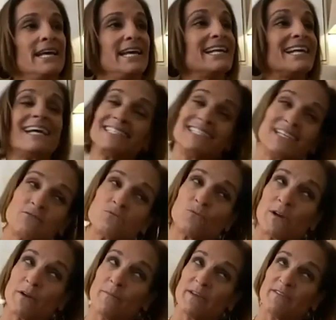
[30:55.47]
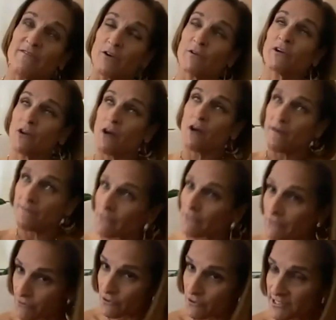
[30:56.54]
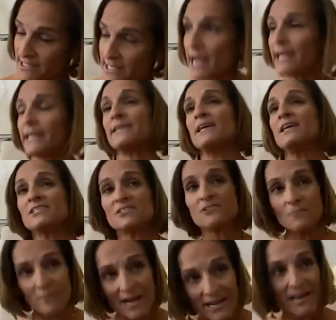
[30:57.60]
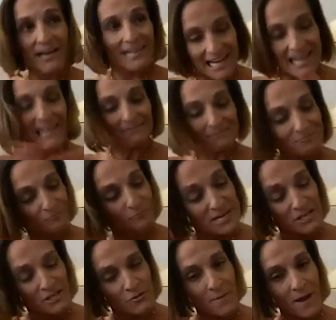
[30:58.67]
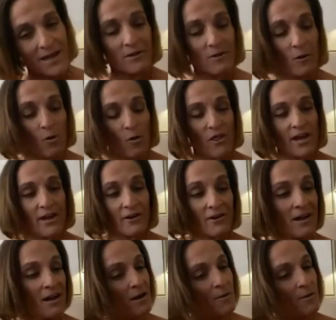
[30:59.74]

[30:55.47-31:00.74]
And I didn't want to be voted off the first night. So my, I, I reached my goal there,